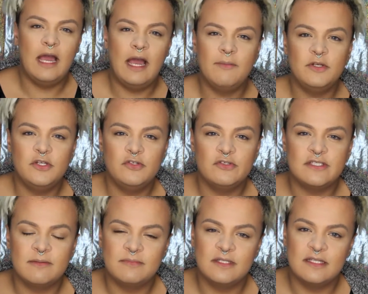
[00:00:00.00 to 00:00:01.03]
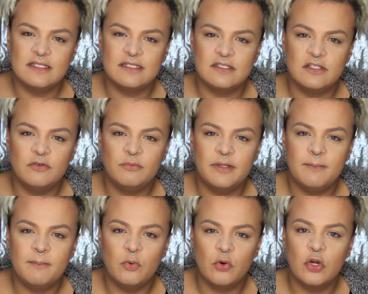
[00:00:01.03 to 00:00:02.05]
I would use something that's a little bit
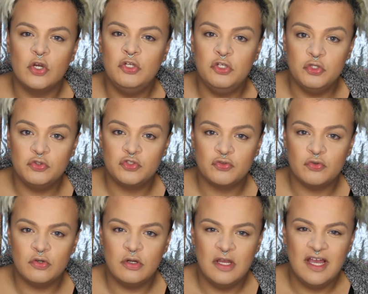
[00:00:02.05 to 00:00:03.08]
more neutral.